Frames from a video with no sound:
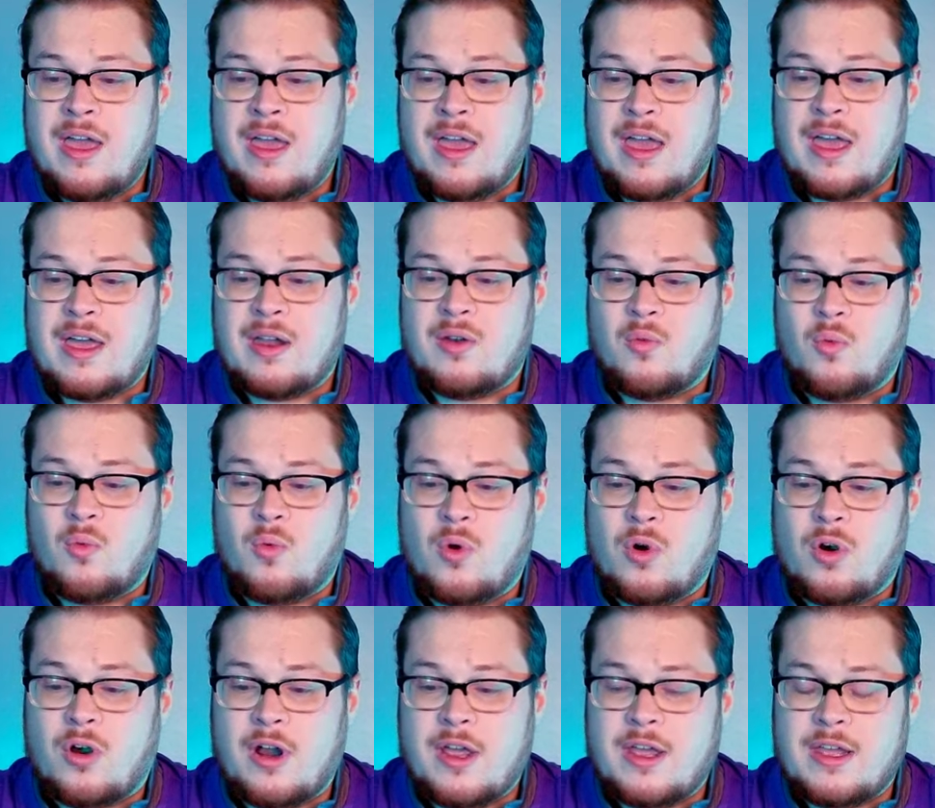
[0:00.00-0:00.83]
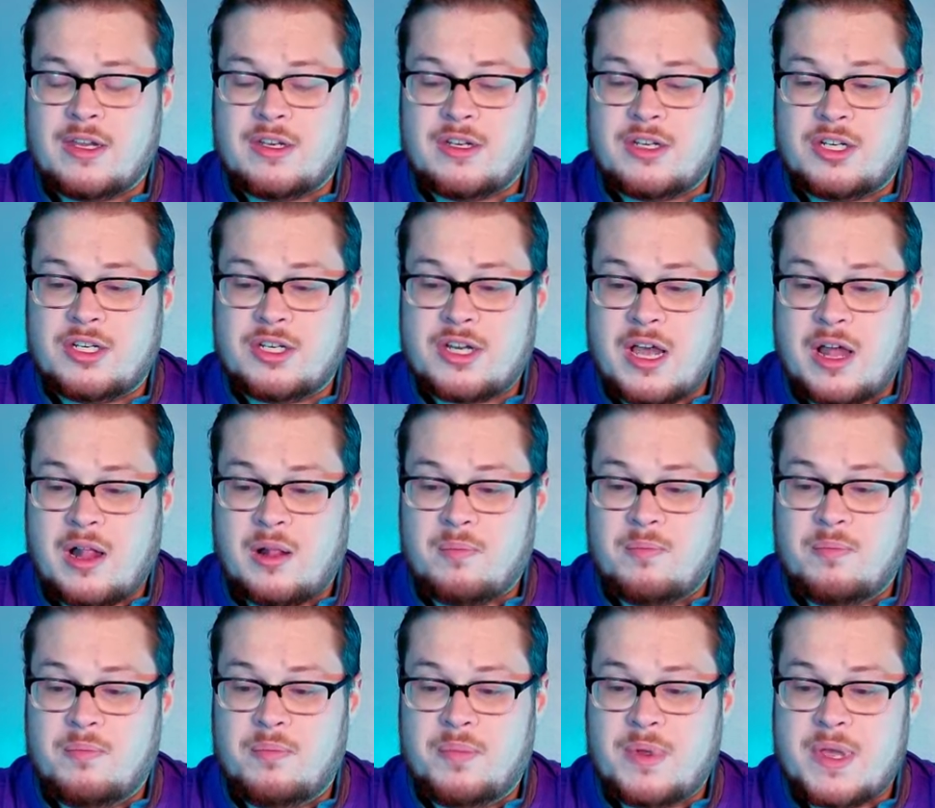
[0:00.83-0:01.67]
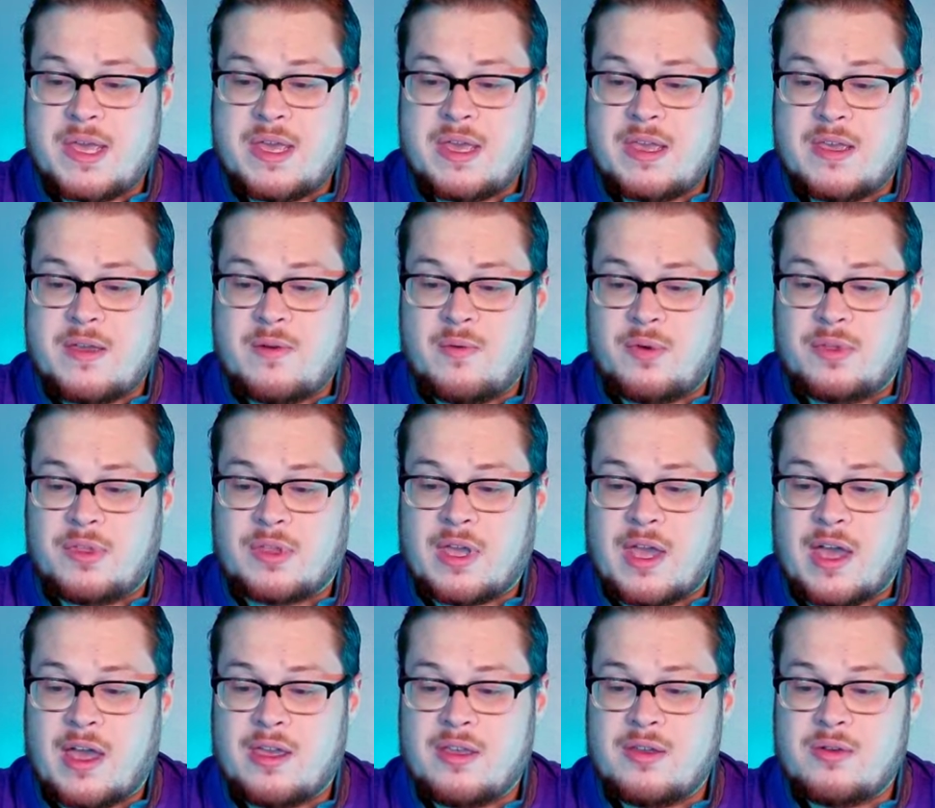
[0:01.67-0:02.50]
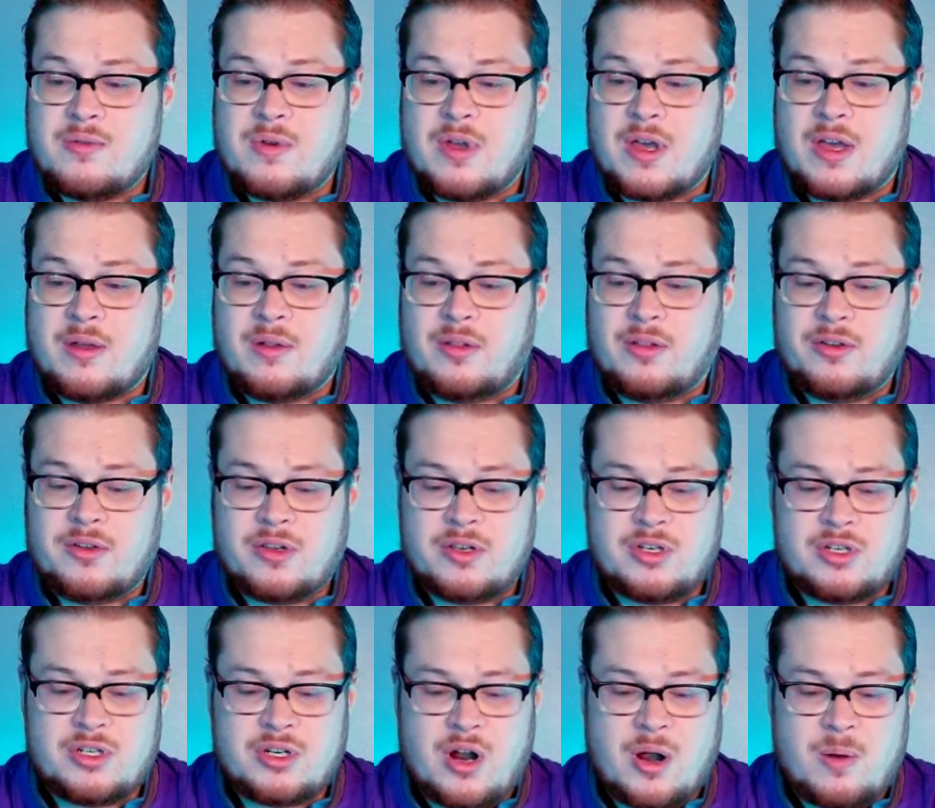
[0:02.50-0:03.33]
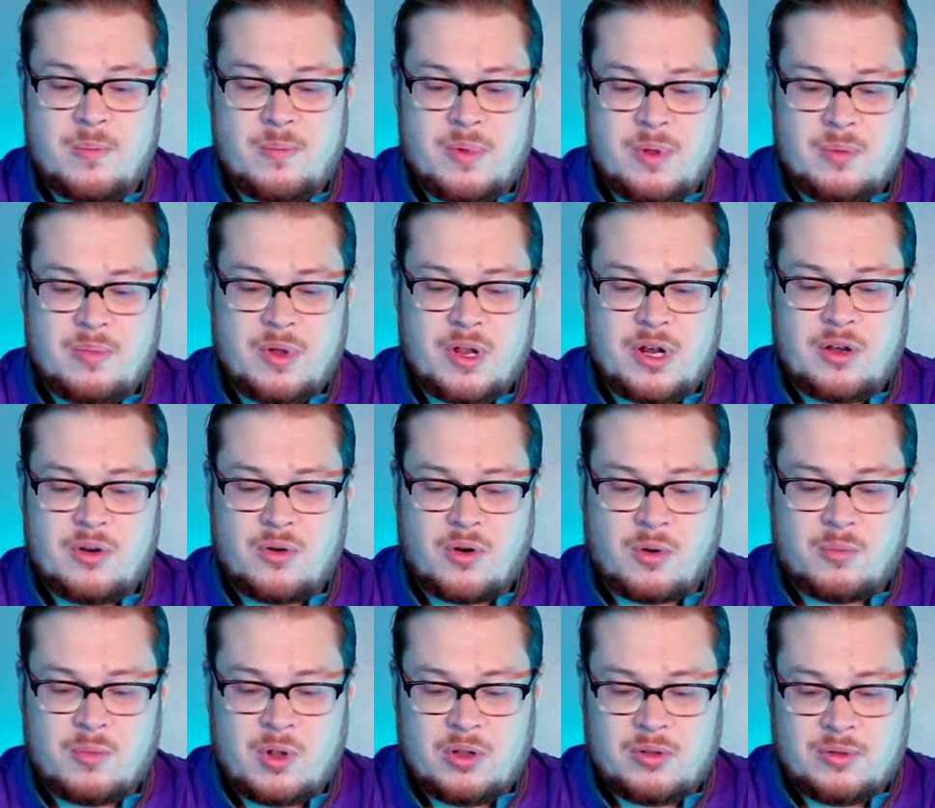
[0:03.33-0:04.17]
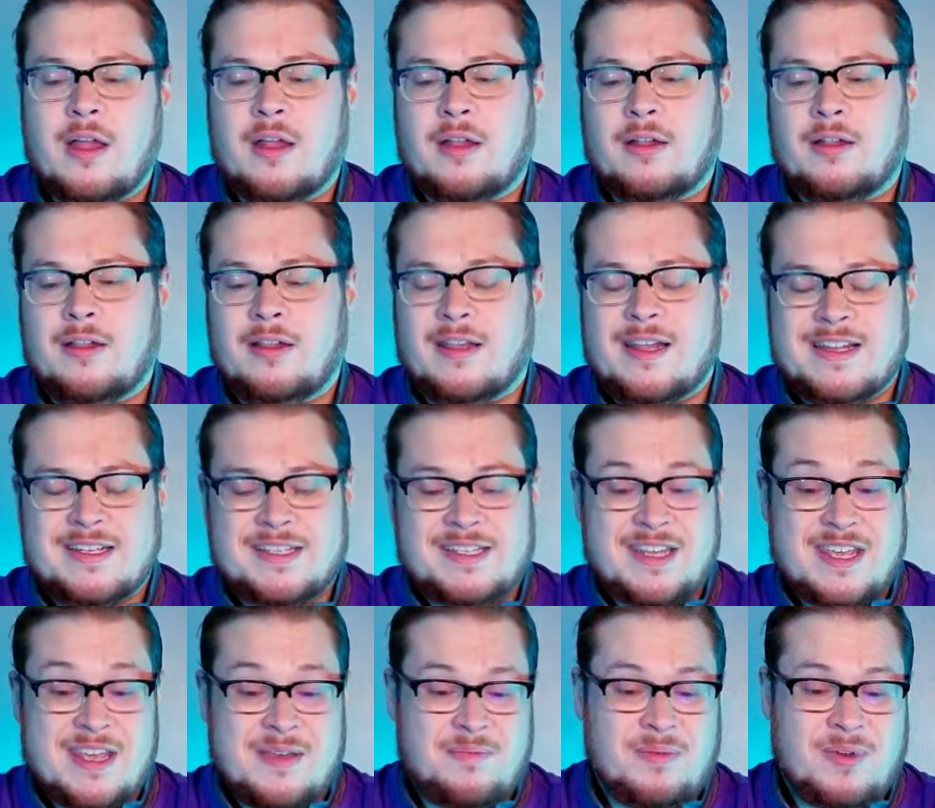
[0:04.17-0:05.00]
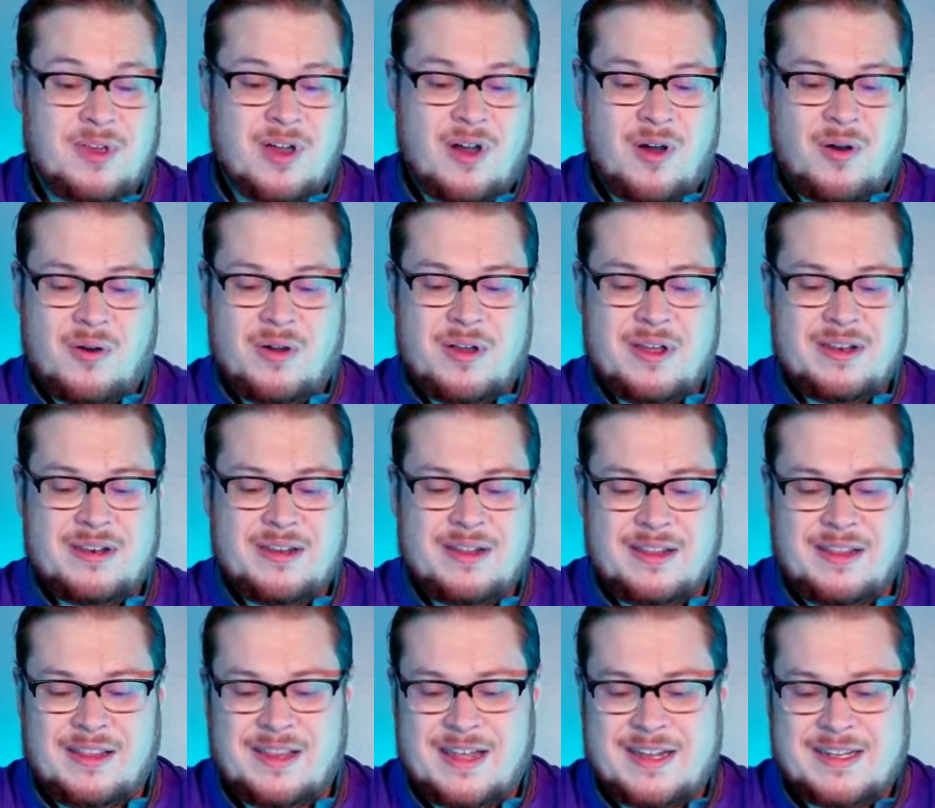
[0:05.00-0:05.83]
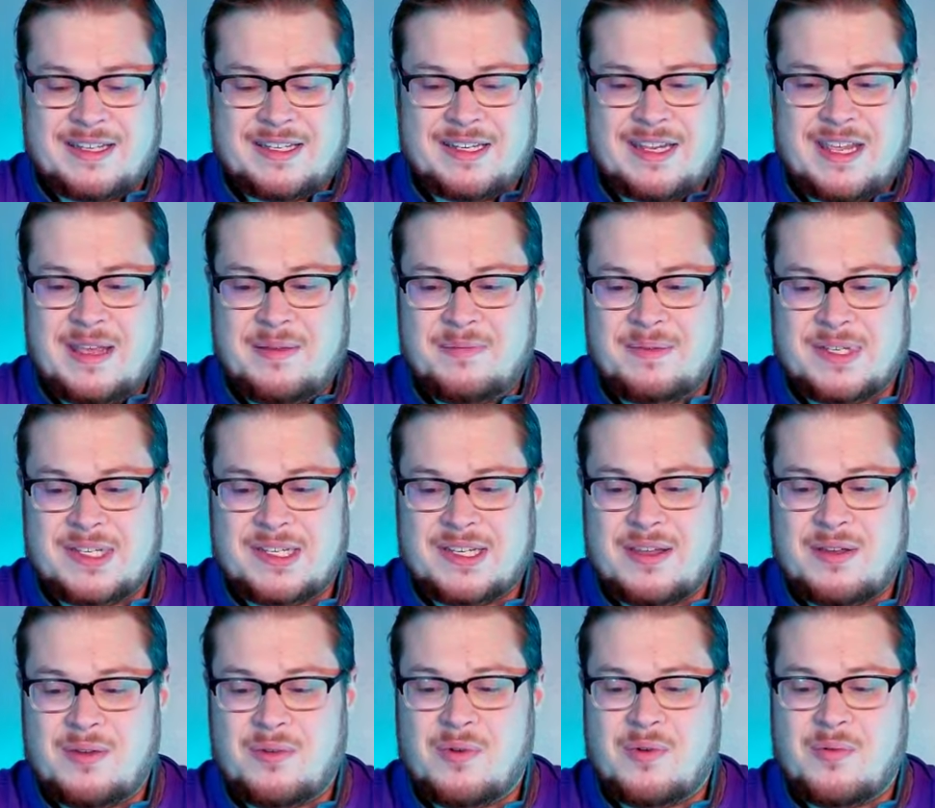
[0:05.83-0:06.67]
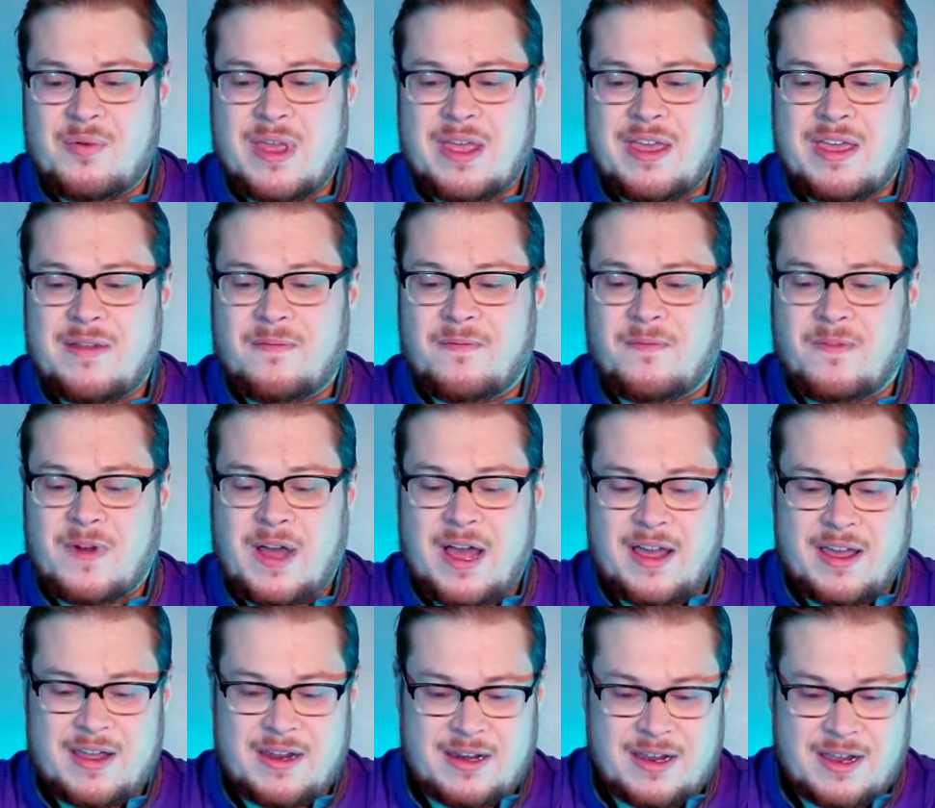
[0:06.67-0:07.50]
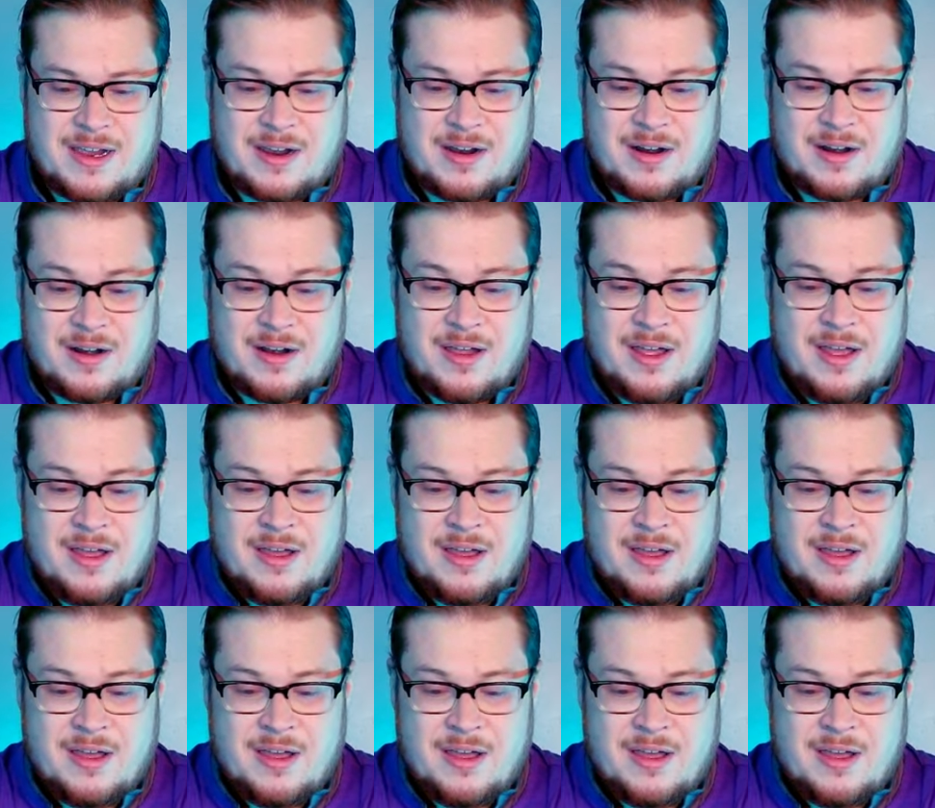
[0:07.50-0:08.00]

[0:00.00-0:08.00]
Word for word: And War It Shall Be with Cayuga. Looking sharp, but a normal. Let's keep going. Let's keep seeing what we can find here.